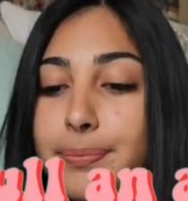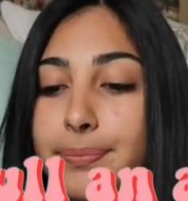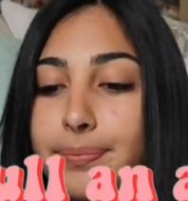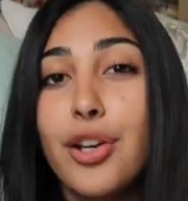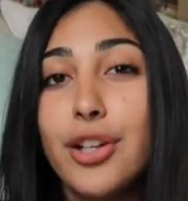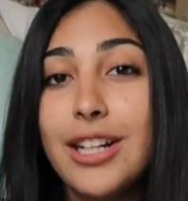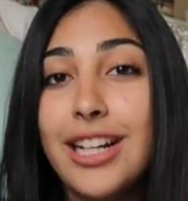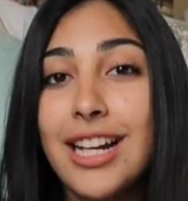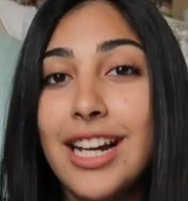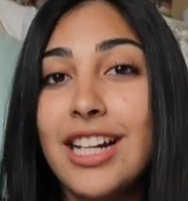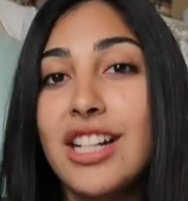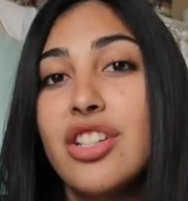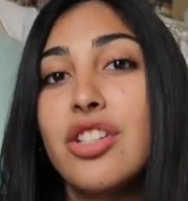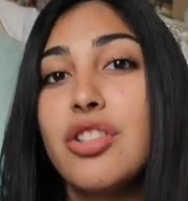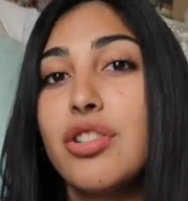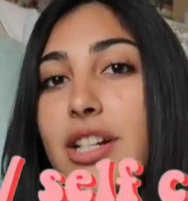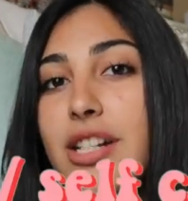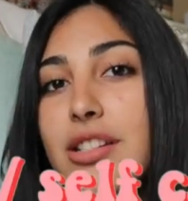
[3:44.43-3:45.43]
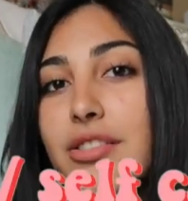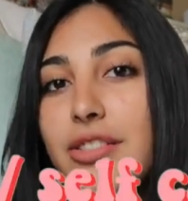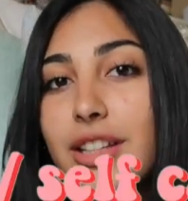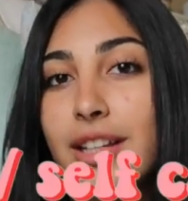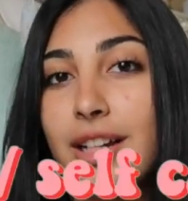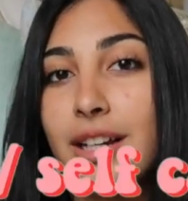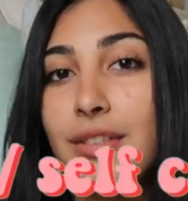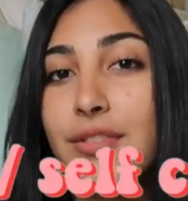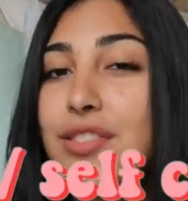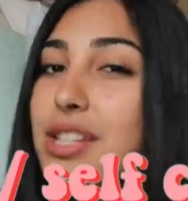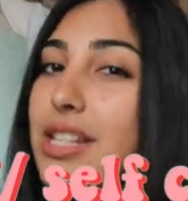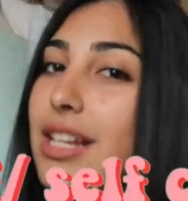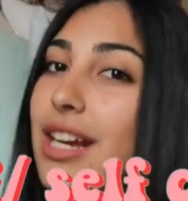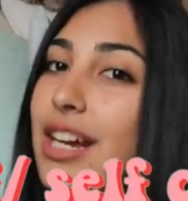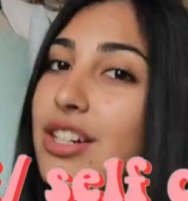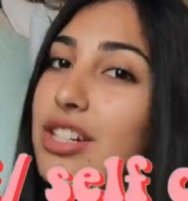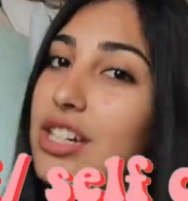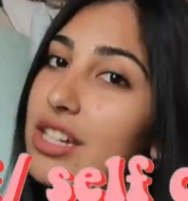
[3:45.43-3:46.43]
39, stress relief /
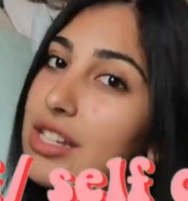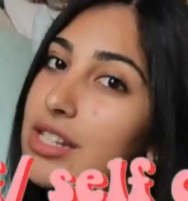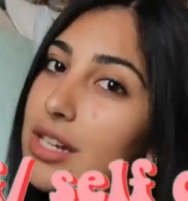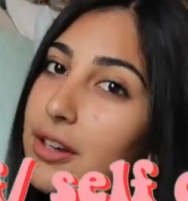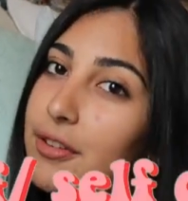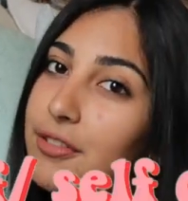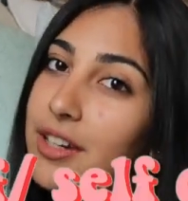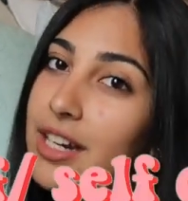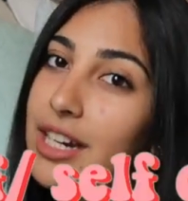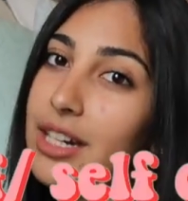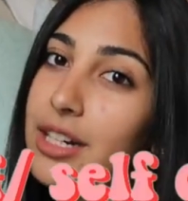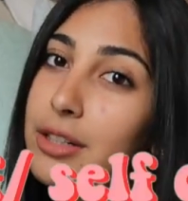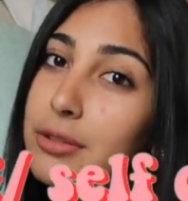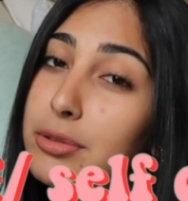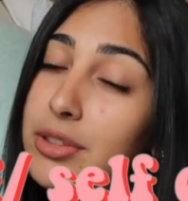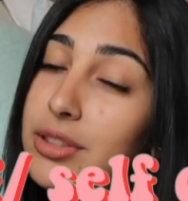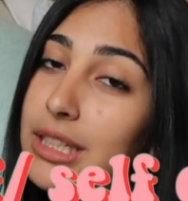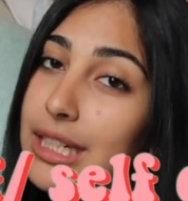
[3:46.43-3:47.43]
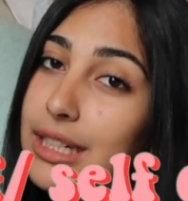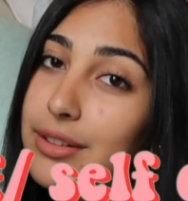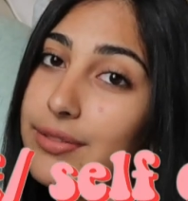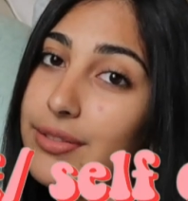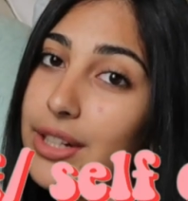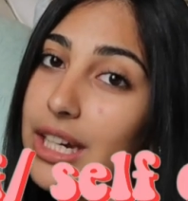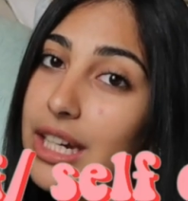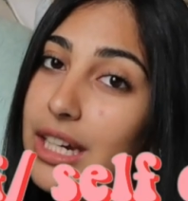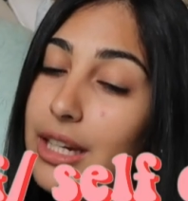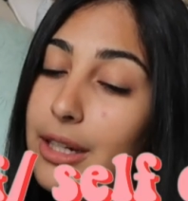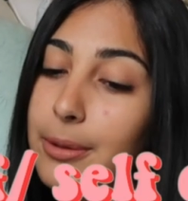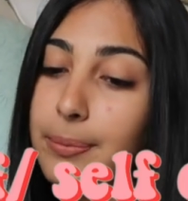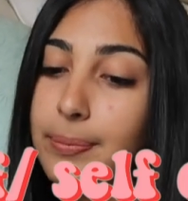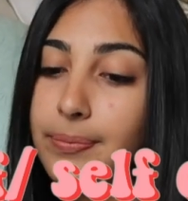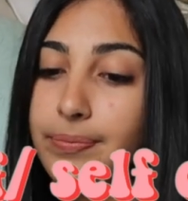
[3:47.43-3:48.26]
a self-care routine video.